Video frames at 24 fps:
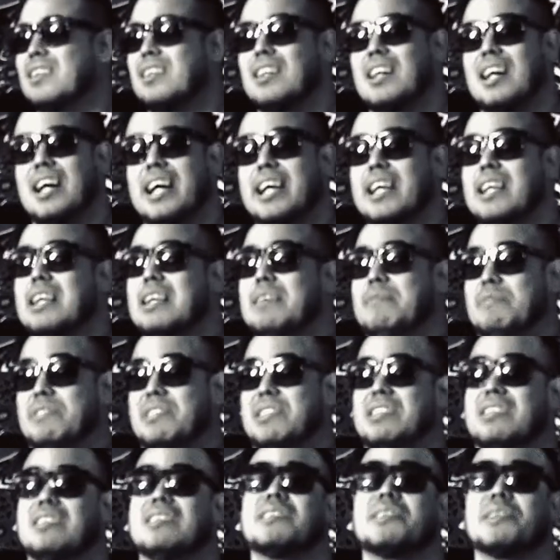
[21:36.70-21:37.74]
I am
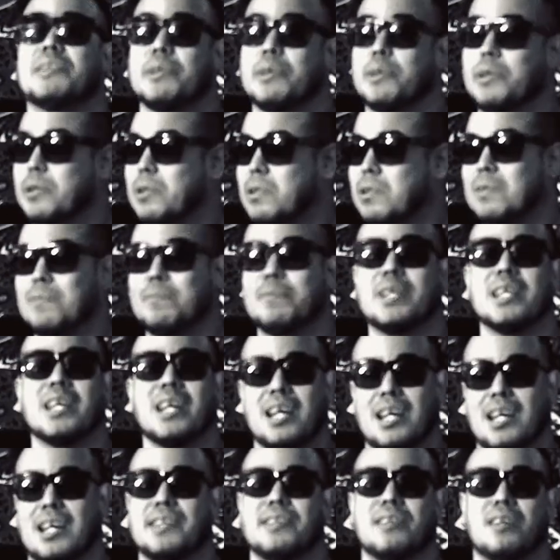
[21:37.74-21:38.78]
screwed
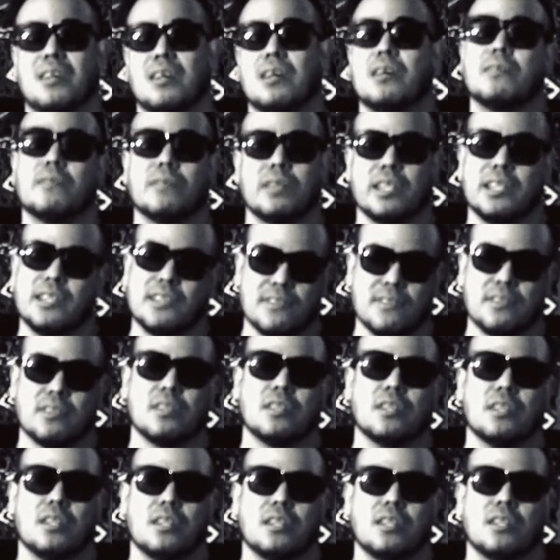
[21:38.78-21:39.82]
beyond all reason.
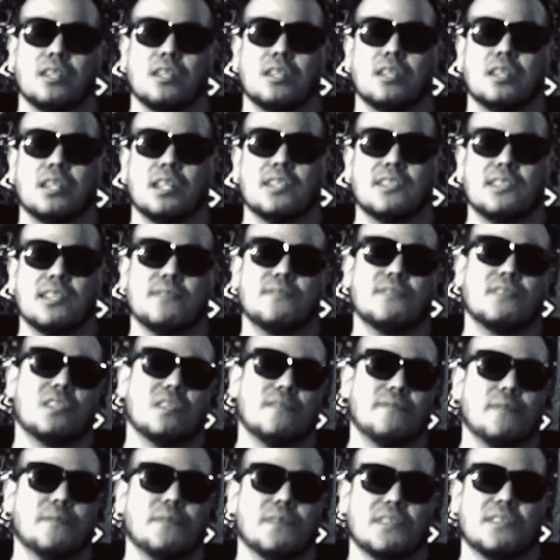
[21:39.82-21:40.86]
It seems
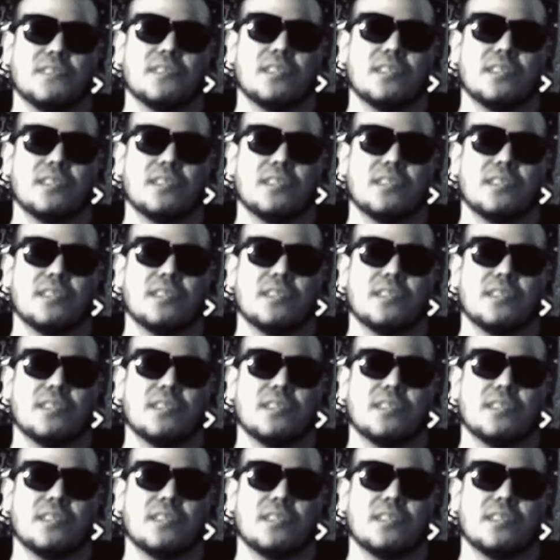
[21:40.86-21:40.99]
some of us